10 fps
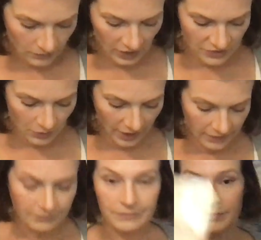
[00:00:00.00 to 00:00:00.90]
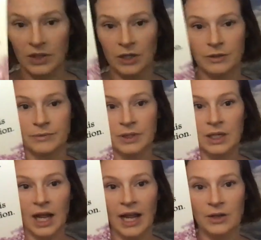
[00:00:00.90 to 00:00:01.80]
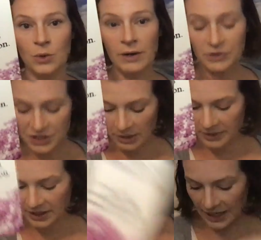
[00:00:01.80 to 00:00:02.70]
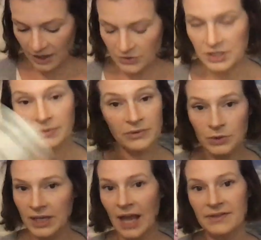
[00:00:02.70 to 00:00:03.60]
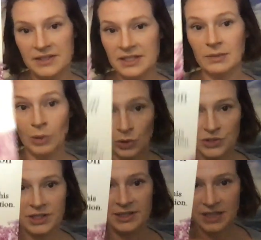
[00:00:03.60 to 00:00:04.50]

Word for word: That's okay, you know. And whoever's coming in now, some of you, again, this is a person that's